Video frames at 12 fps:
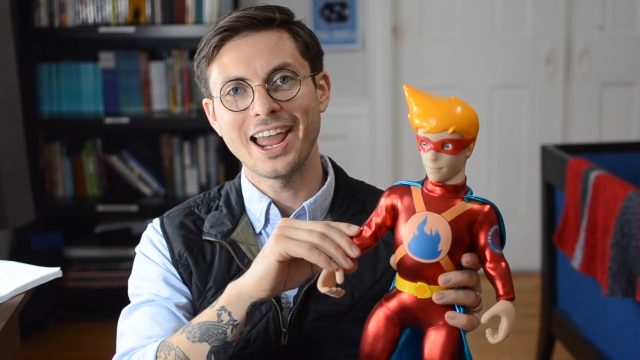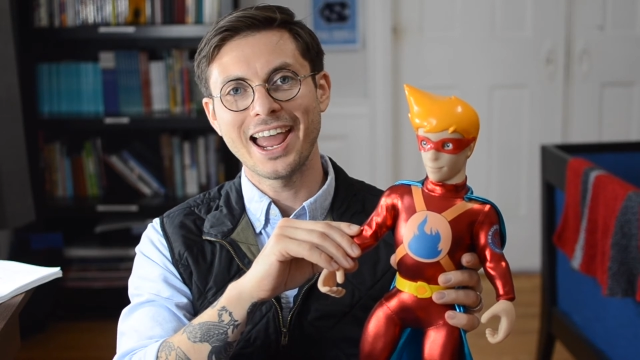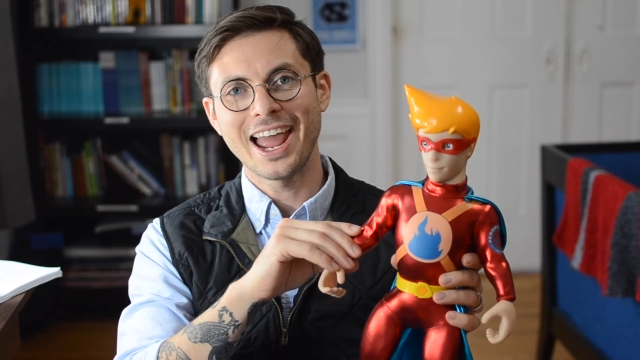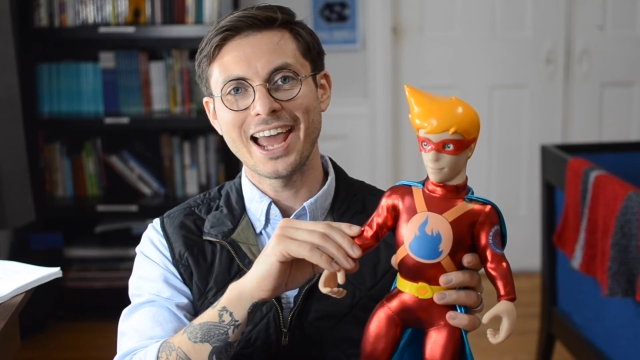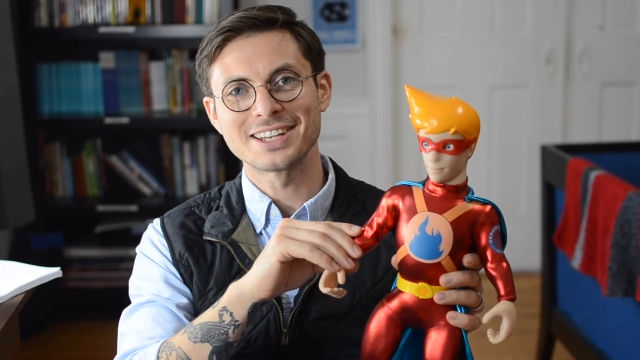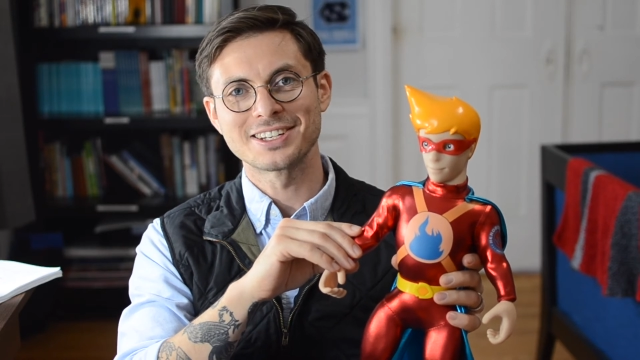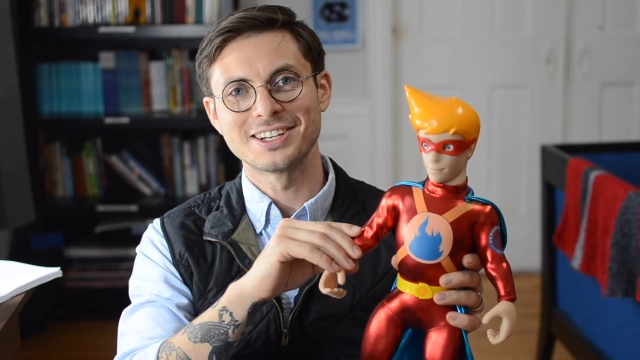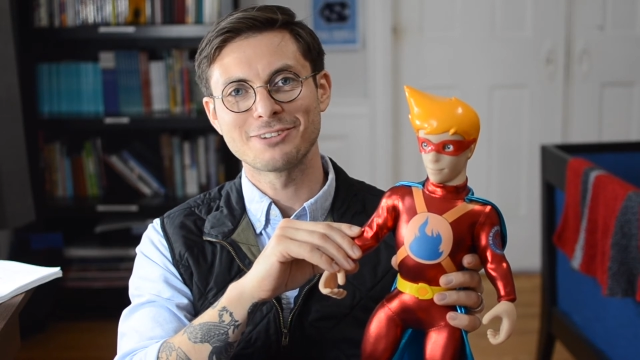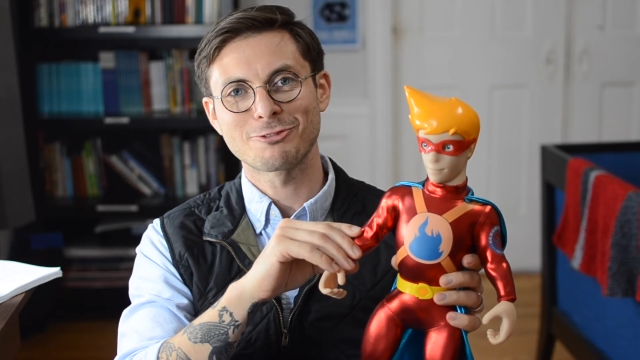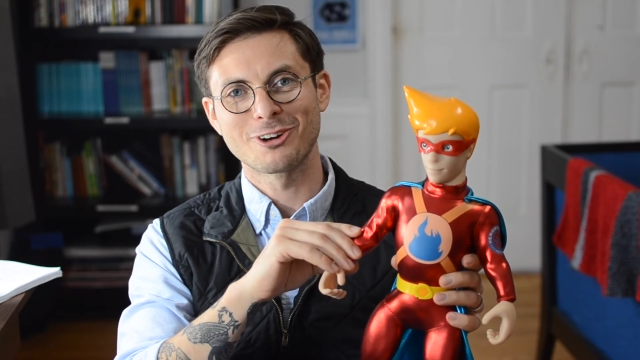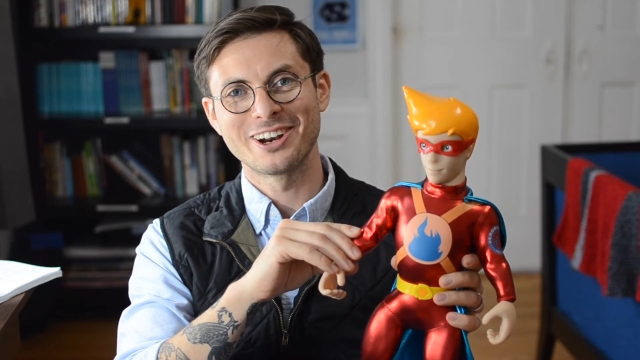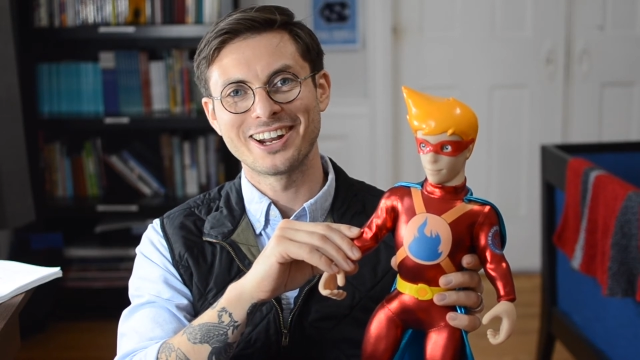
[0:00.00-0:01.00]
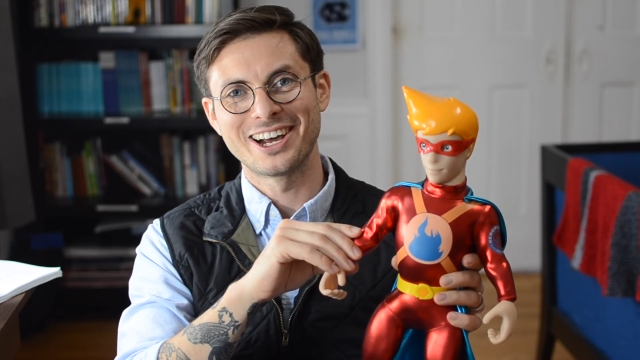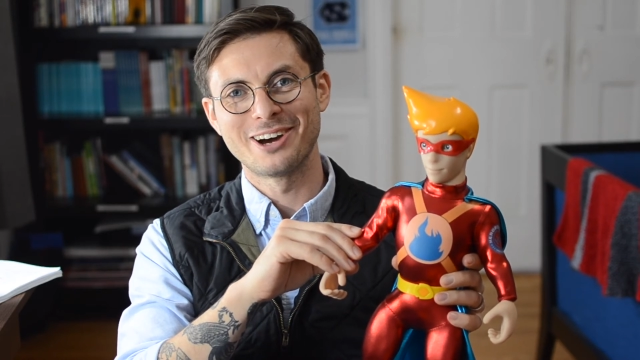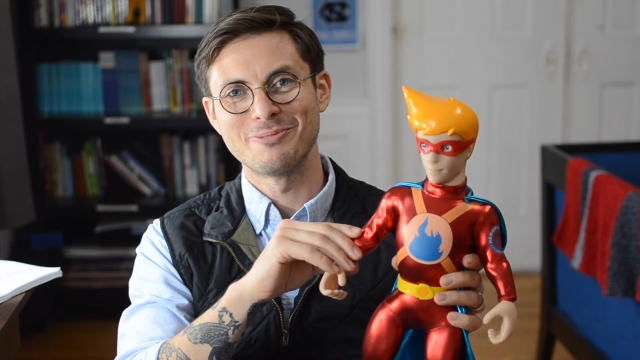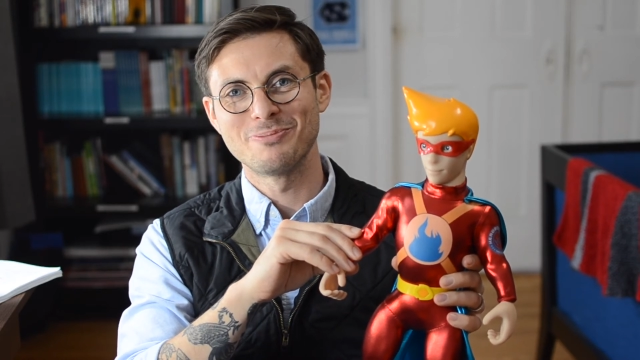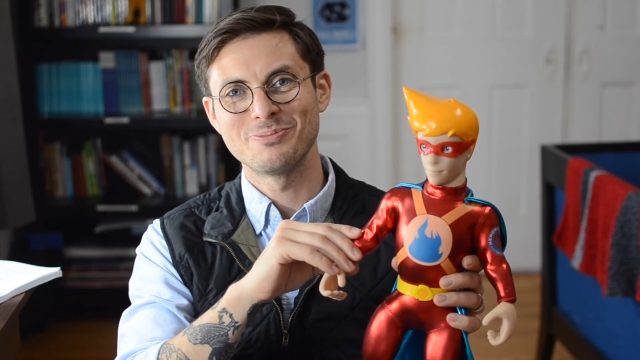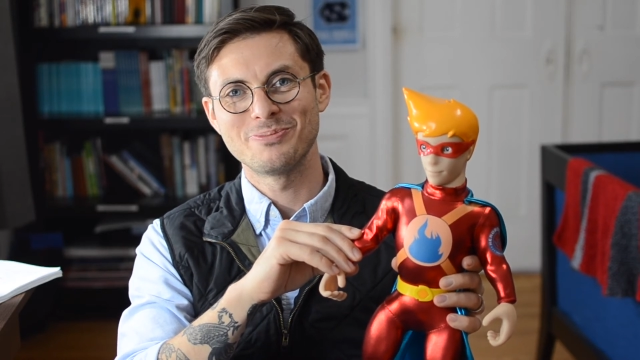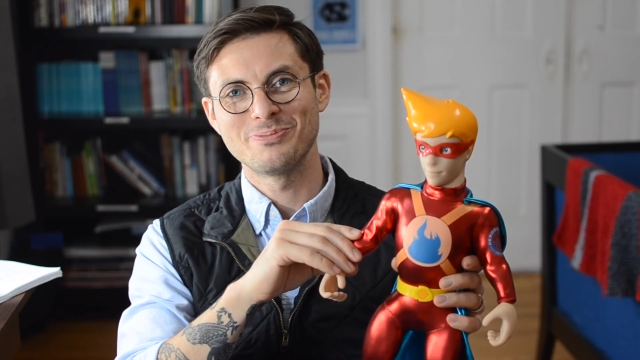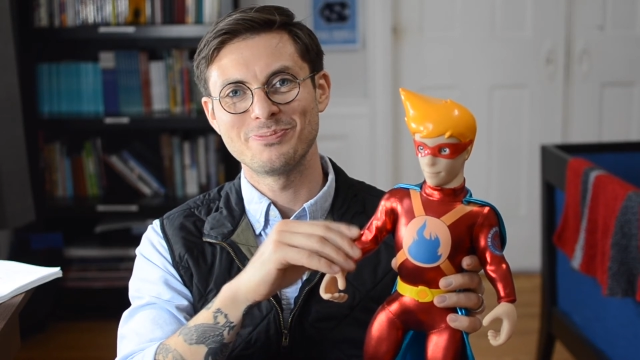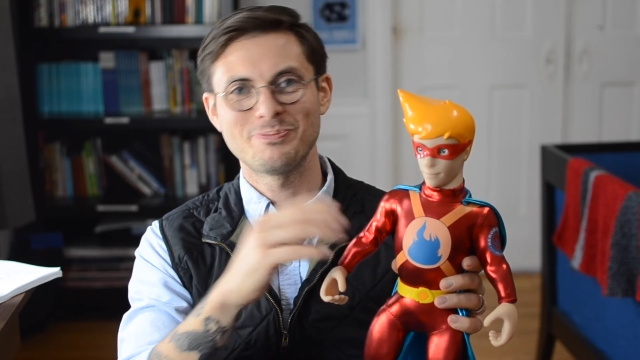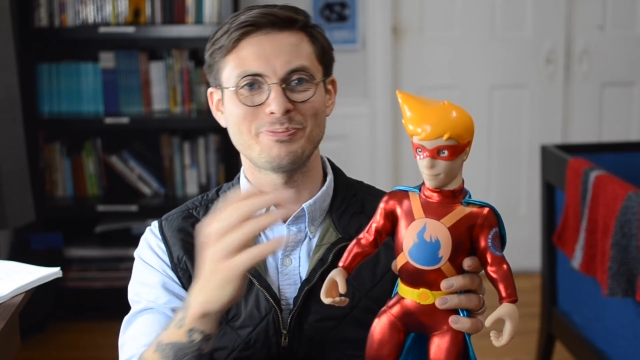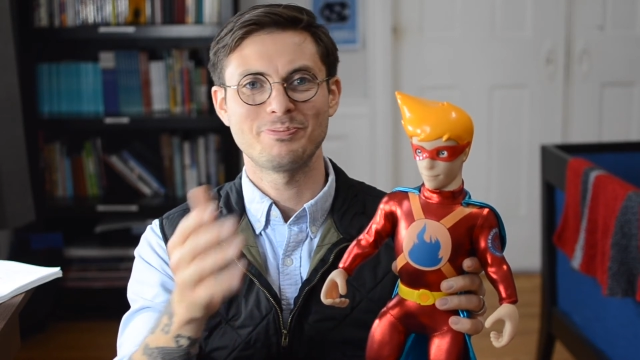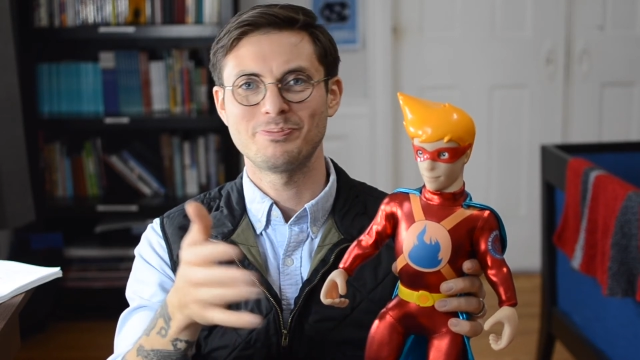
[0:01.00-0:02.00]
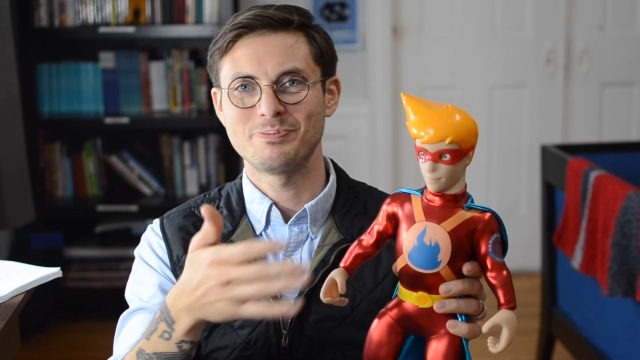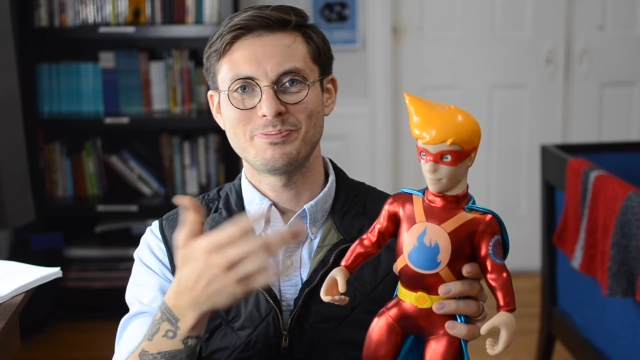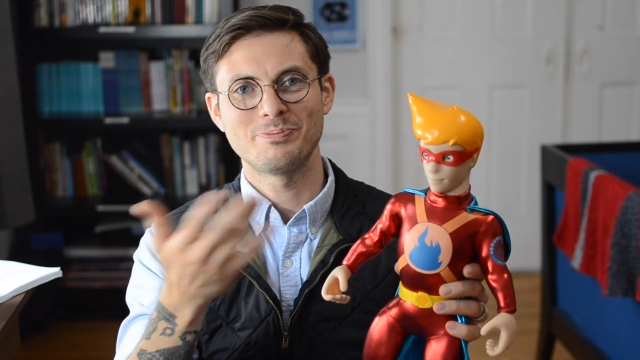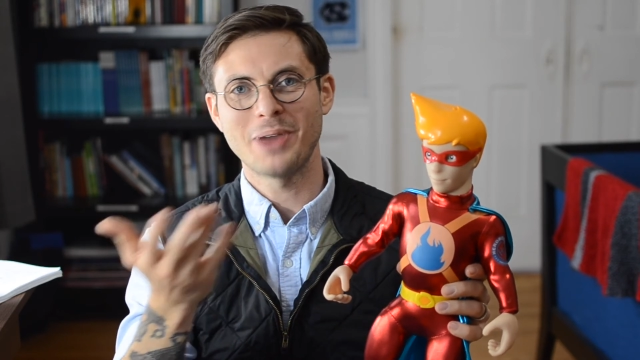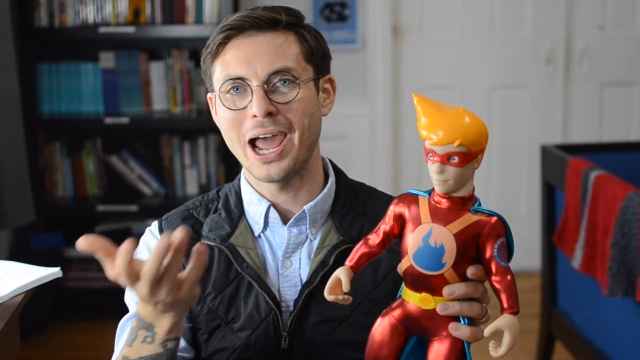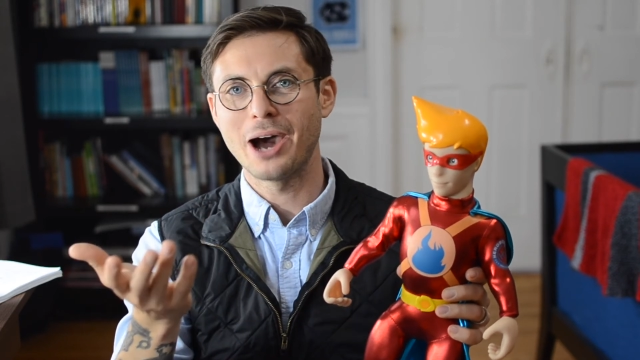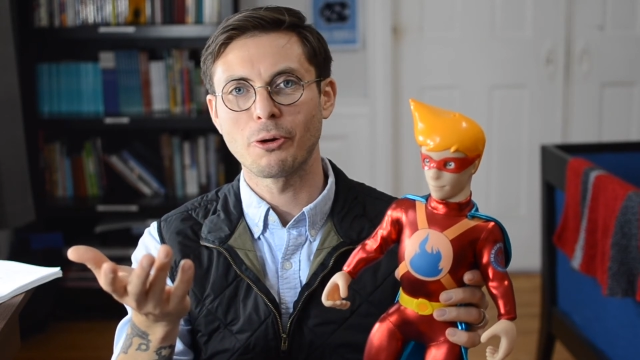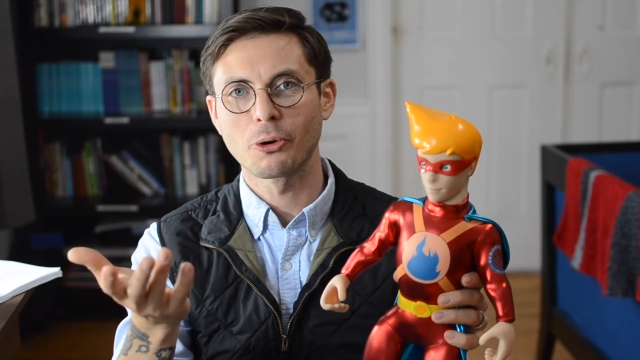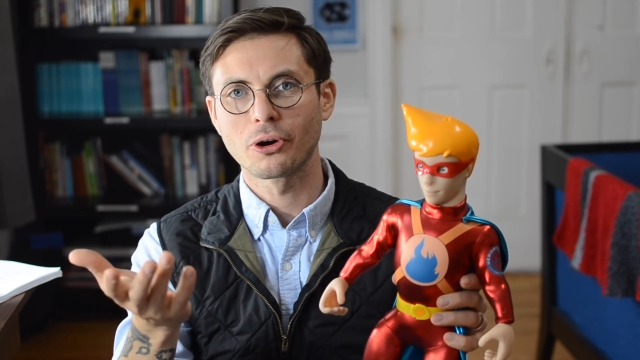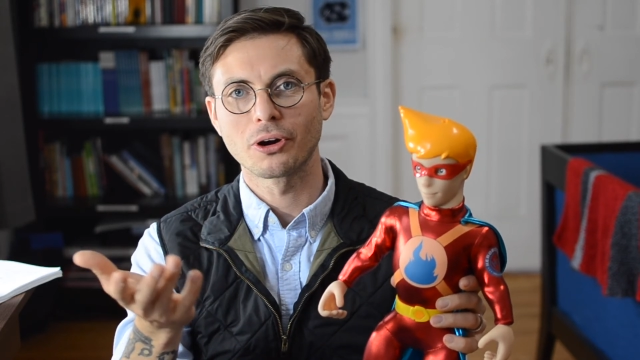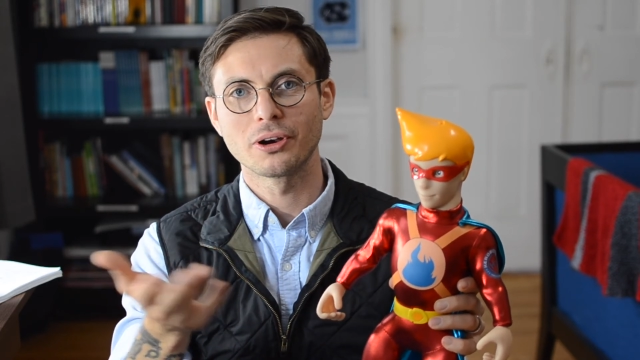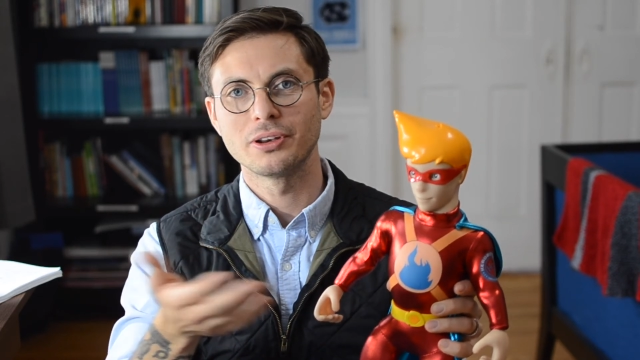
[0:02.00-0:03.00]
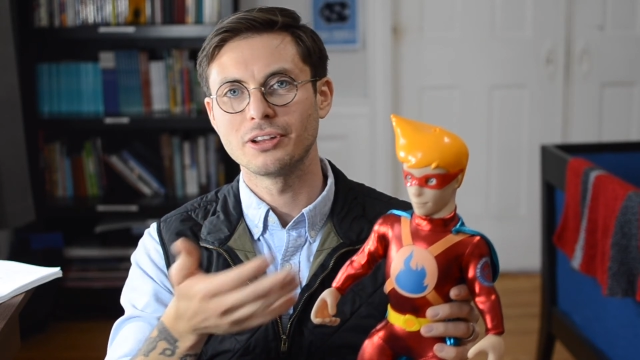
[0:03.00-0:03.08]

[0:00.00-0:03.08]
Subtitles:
has a different power,